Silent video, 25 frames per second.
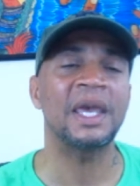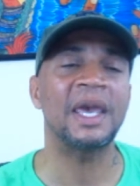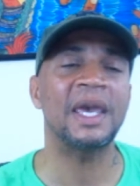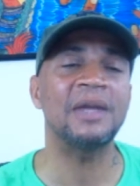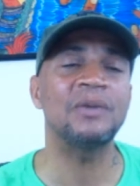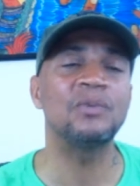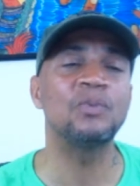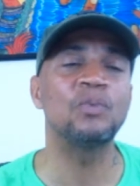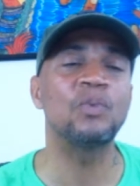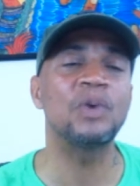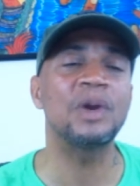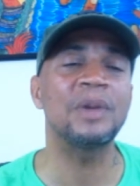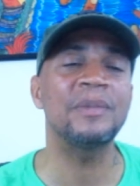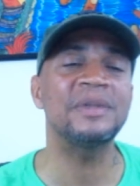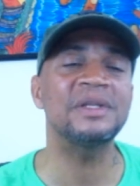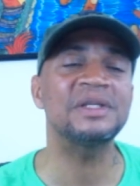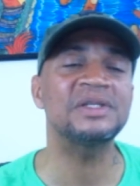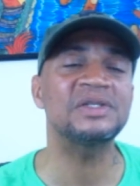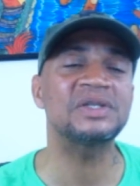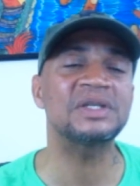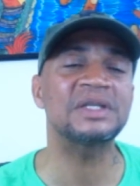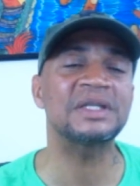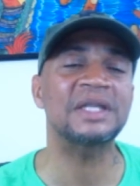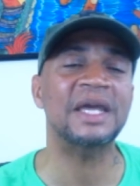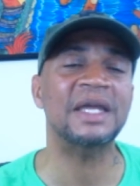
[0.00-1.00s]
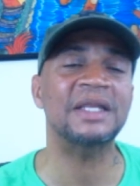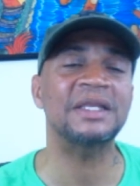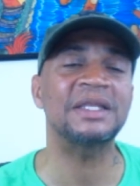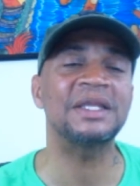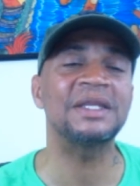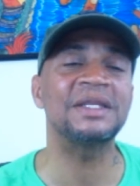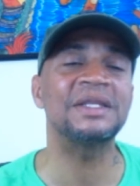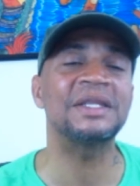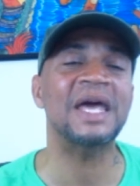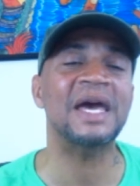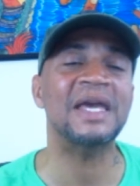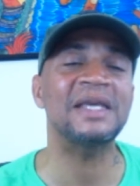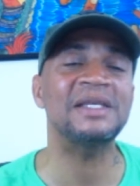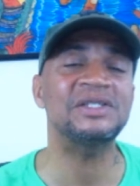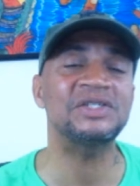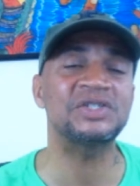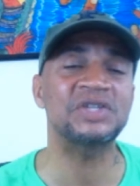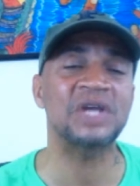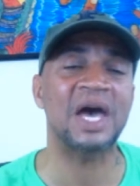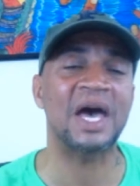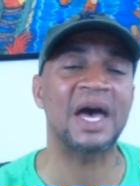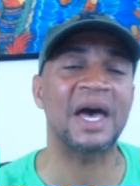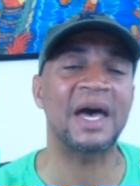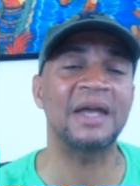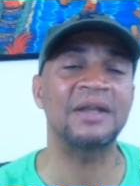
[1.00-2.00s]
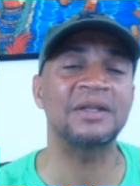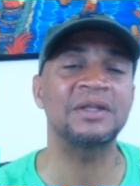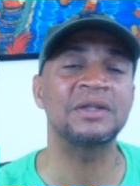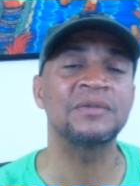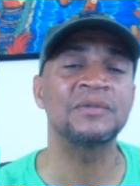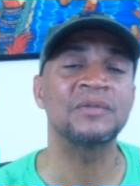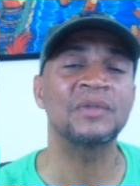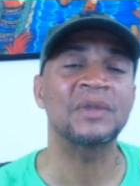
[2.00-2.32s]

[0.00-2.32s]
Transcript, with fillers: and women selected nice Todd